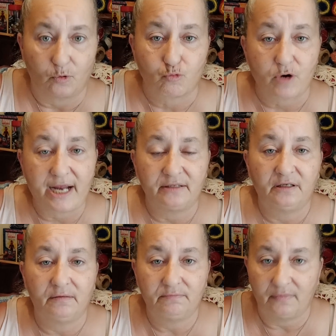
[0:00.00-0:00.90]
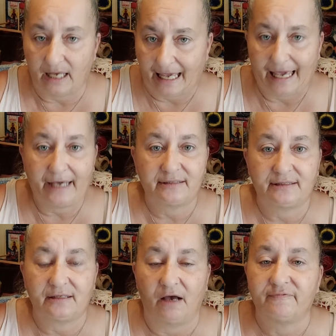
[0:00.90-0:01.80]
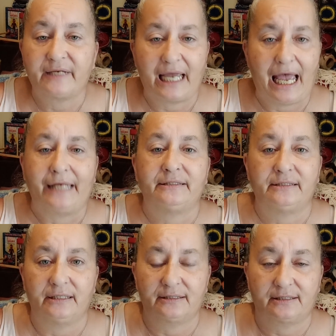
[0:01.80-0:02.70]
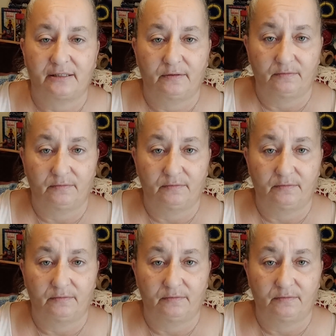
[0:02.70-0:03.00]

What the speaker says: Random acts of kindness.